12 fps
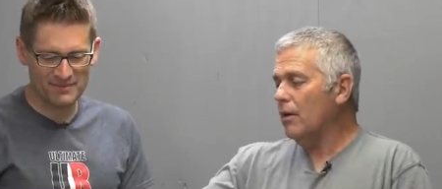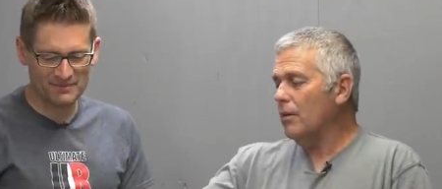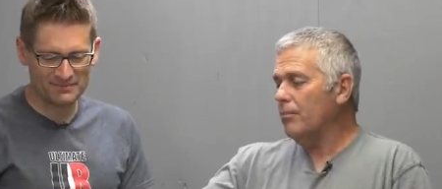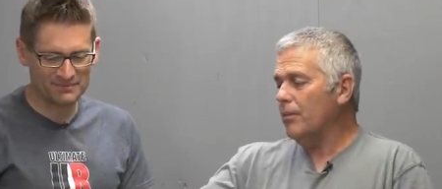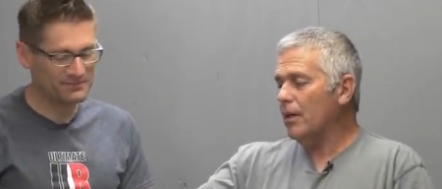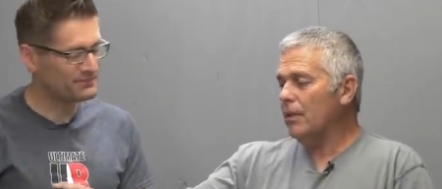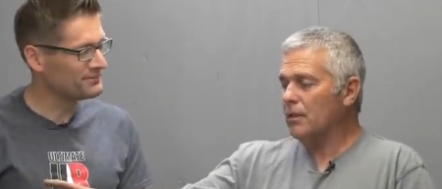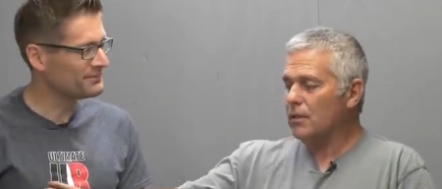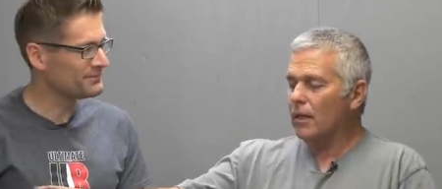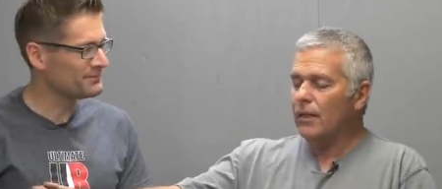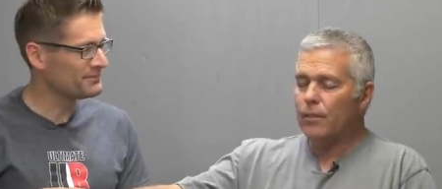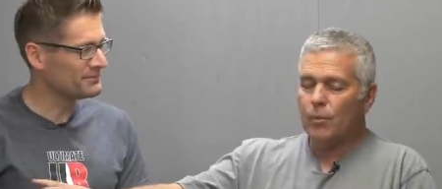Speaker 1: Um, and this is
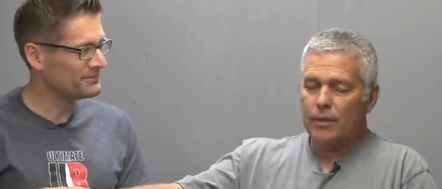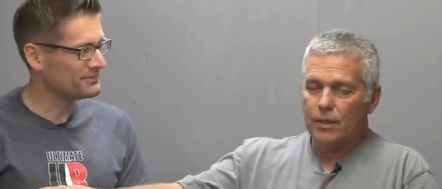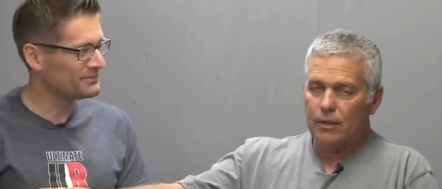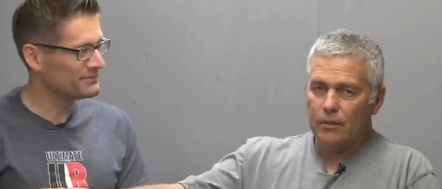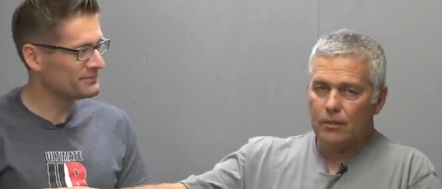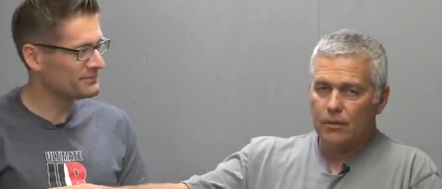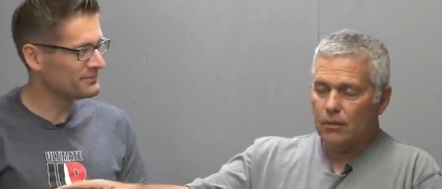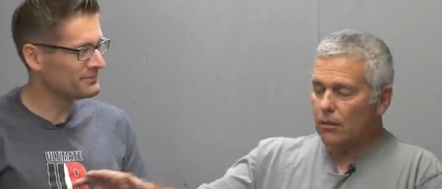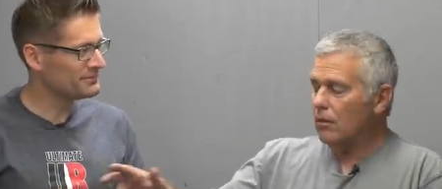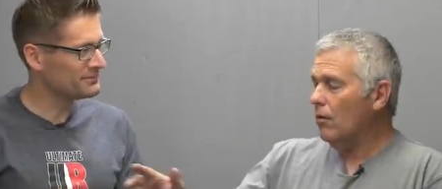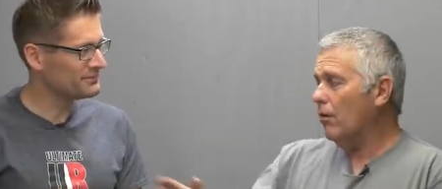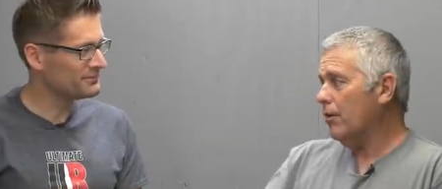what they
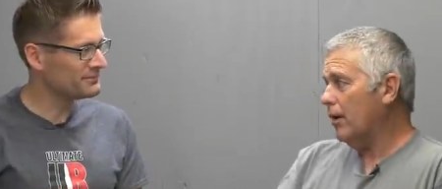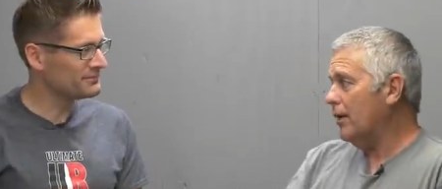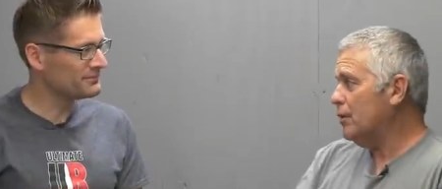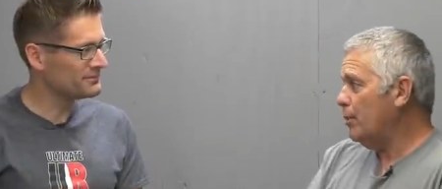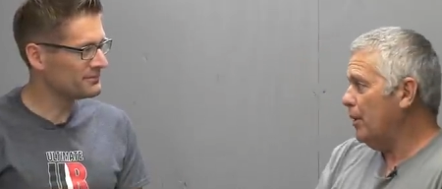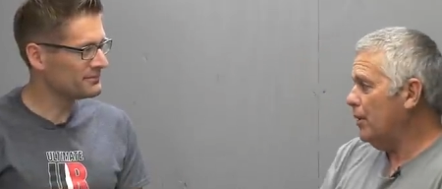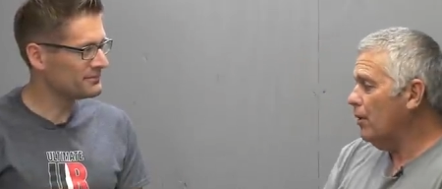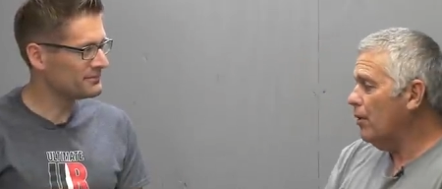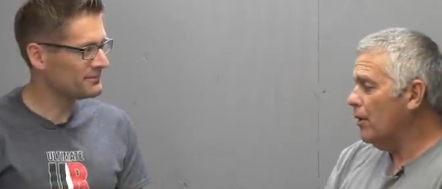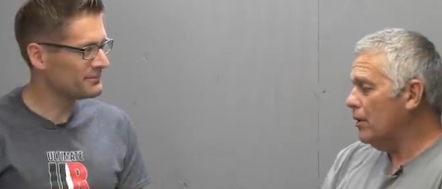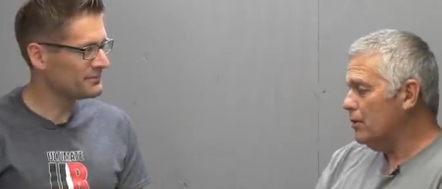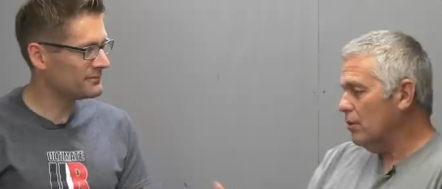call their high-speed
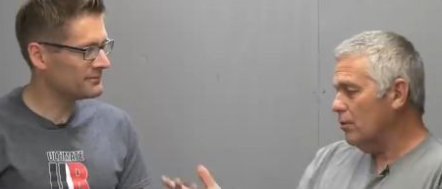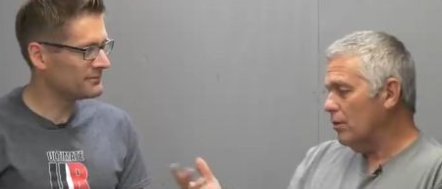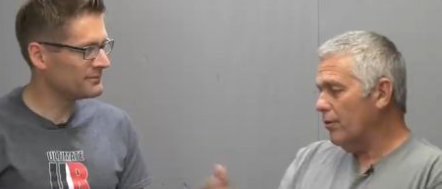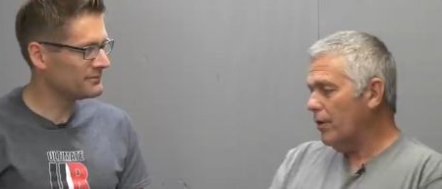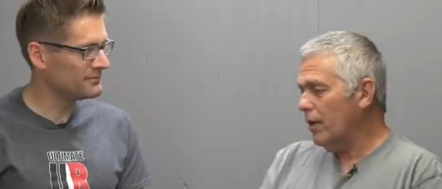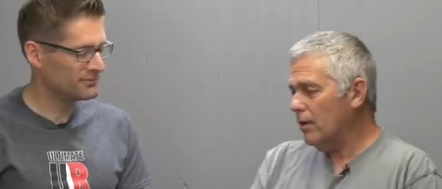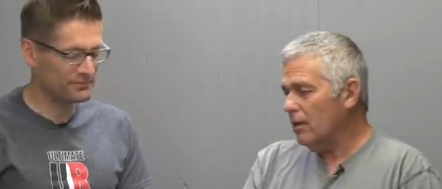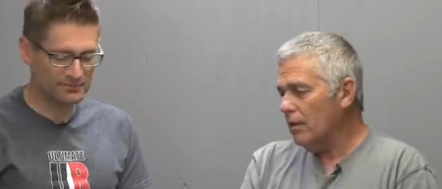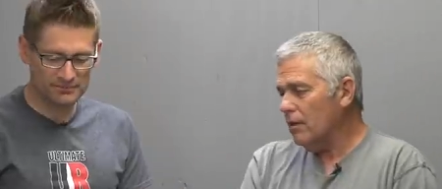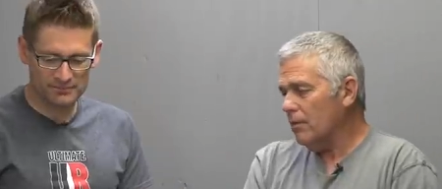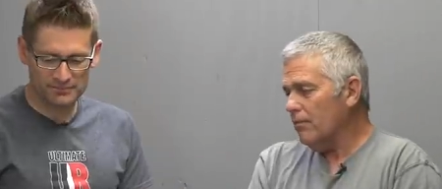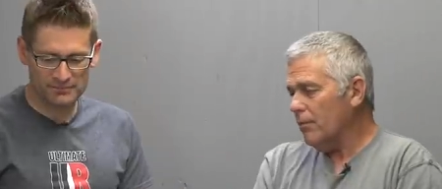turret. So mm -hmm. you've mm-hmm.
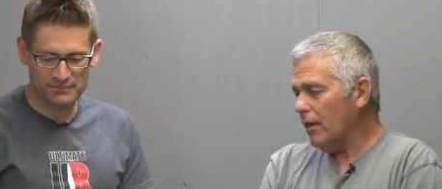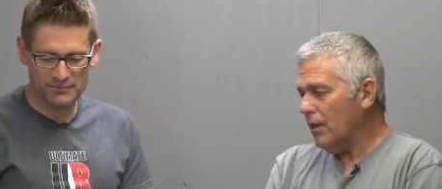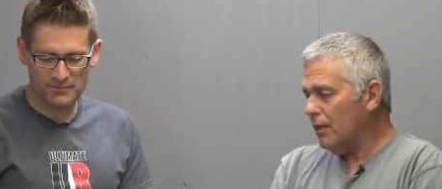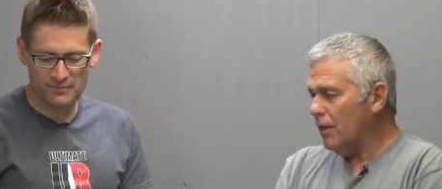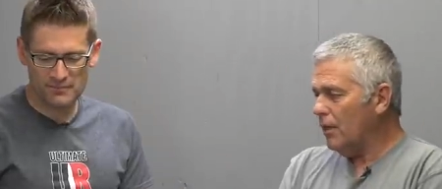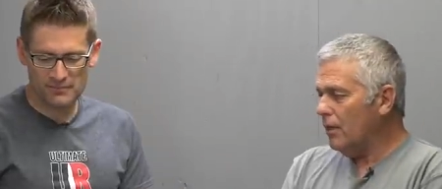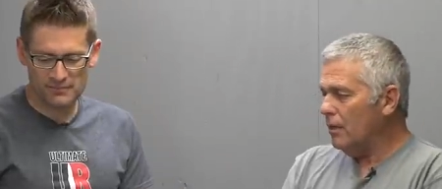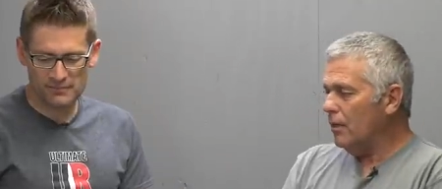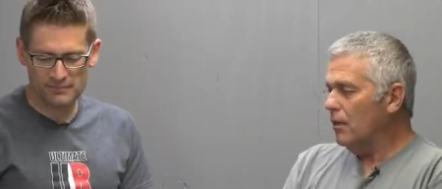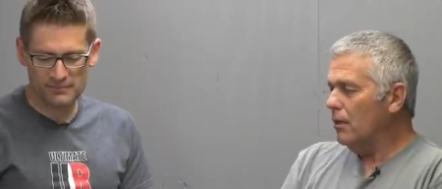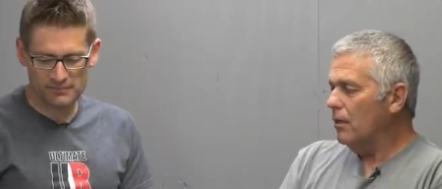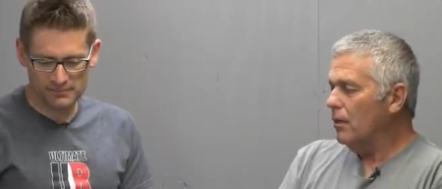got uh, you got 10,
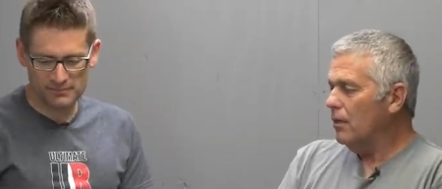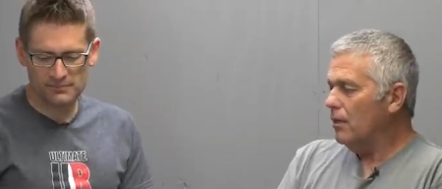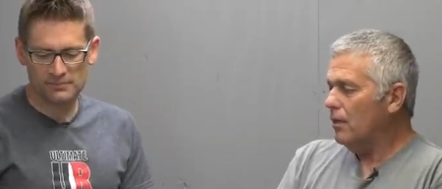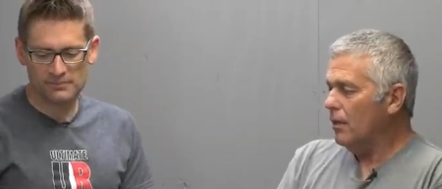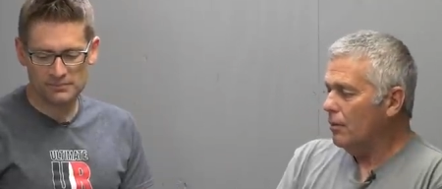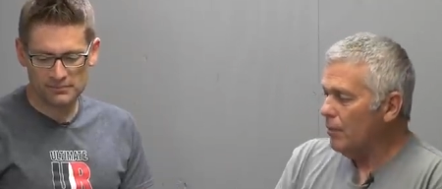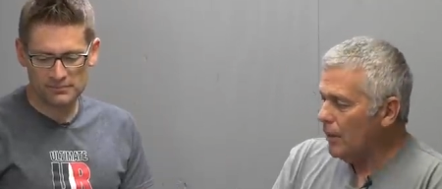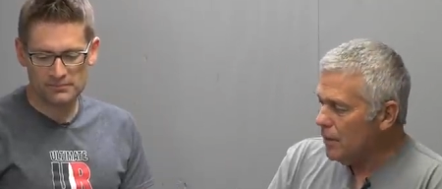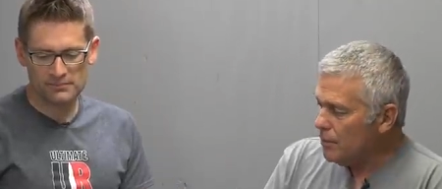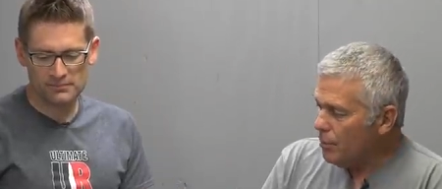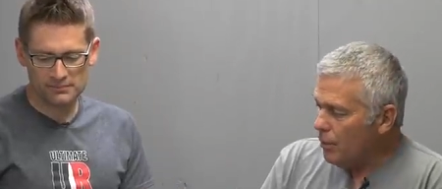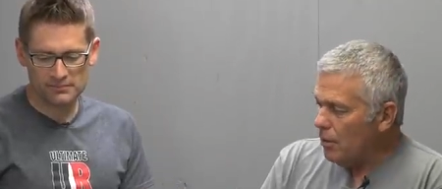10
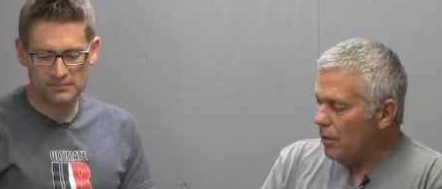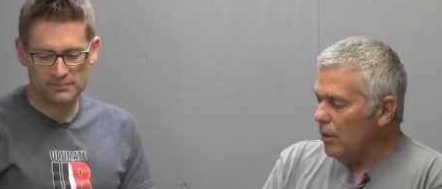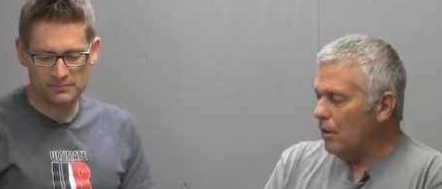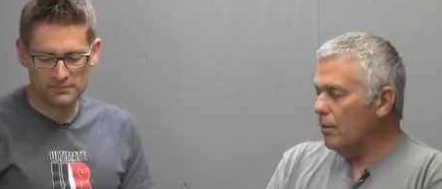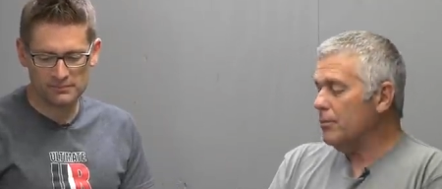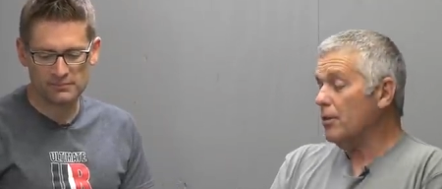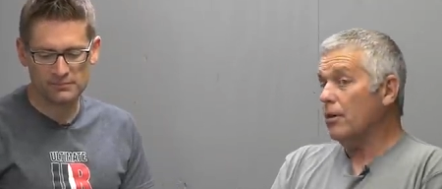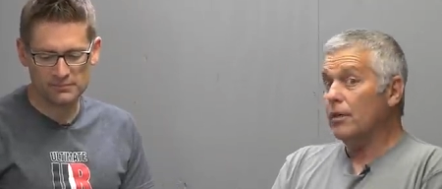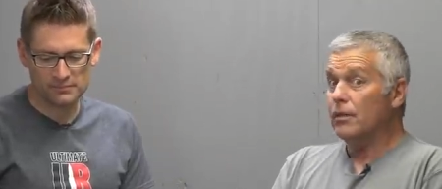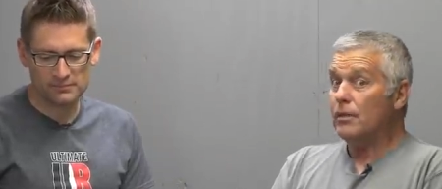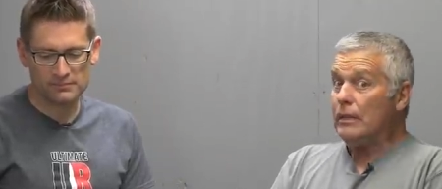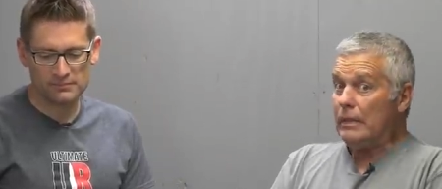minutes per, uh, I'm hmm. sorry,
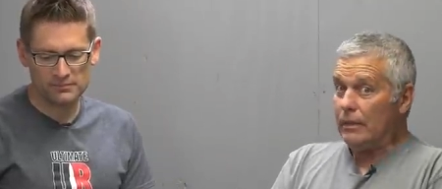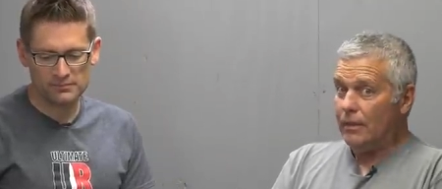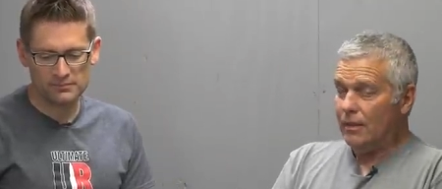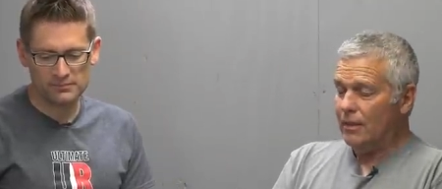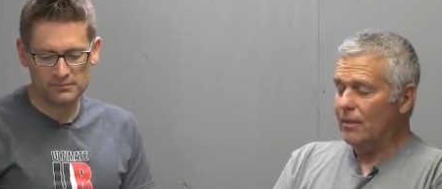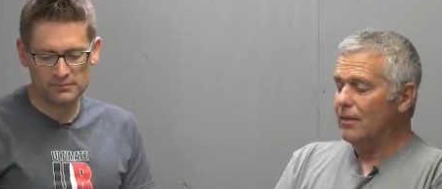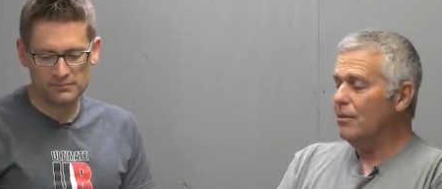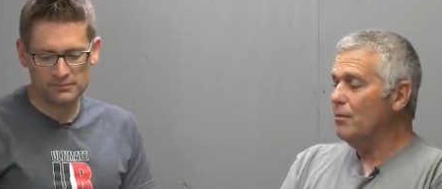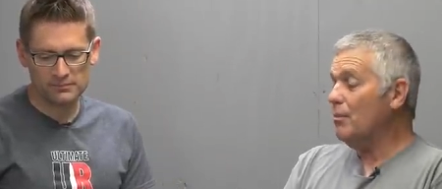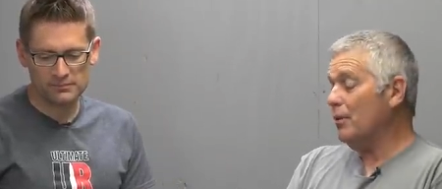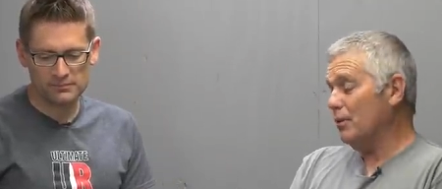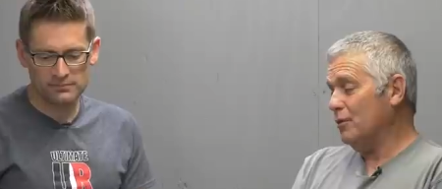10
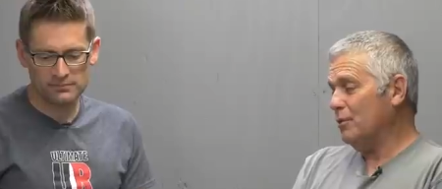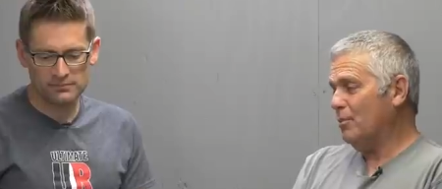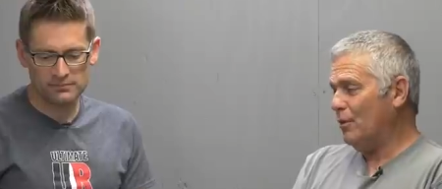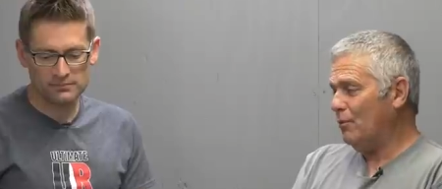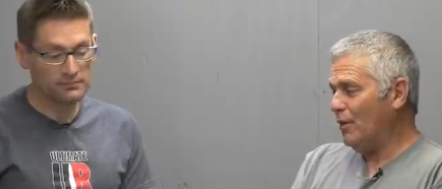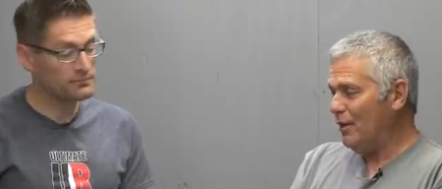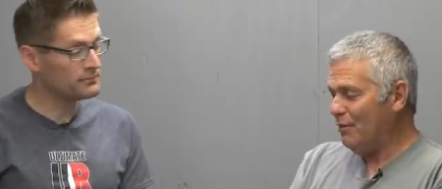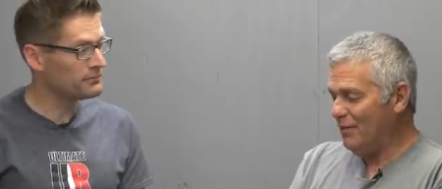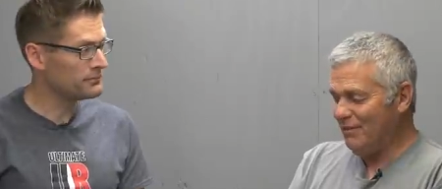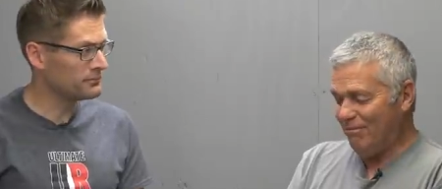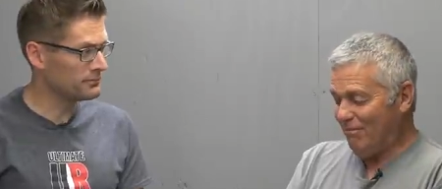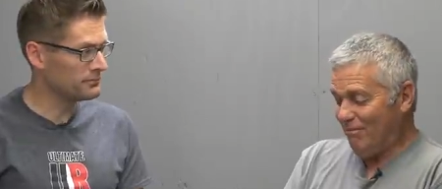mils per rev
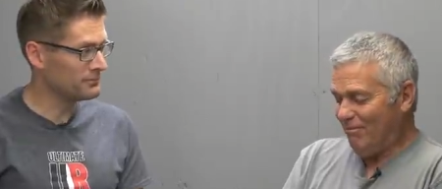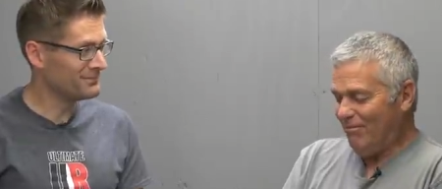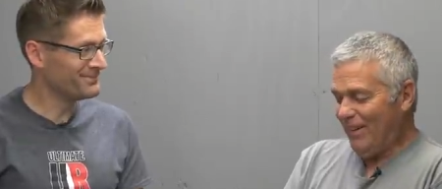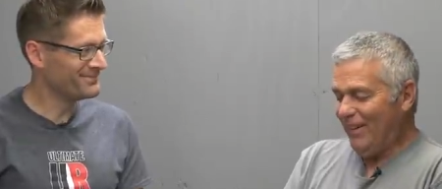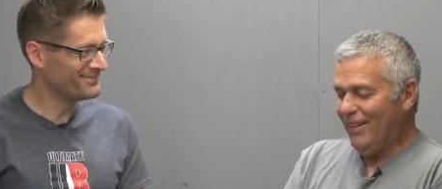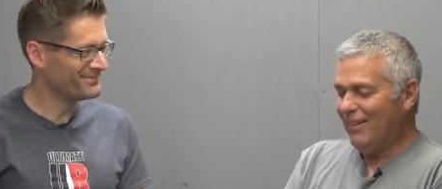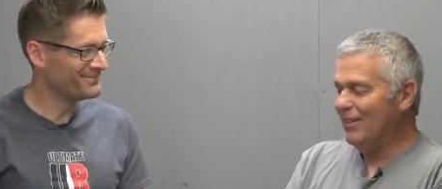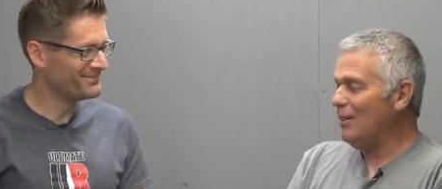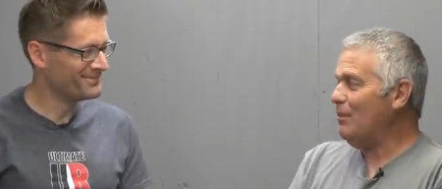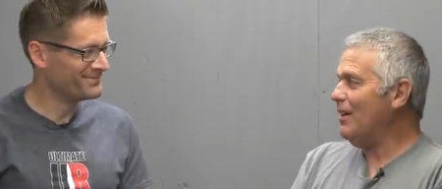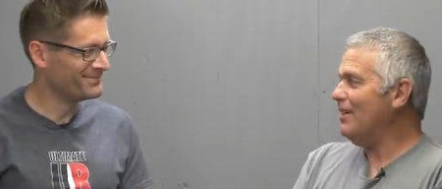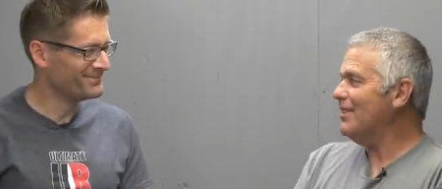mm-hmm. eh, on the
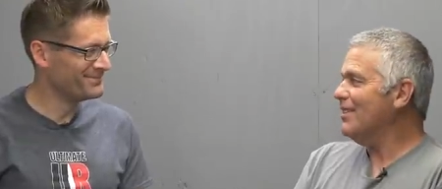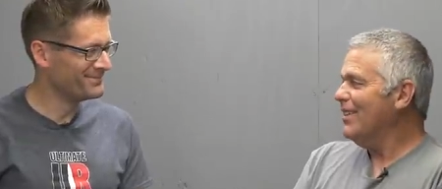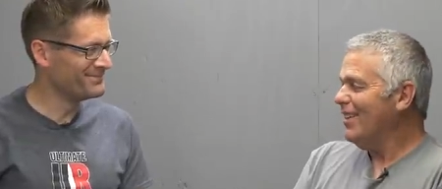minutes.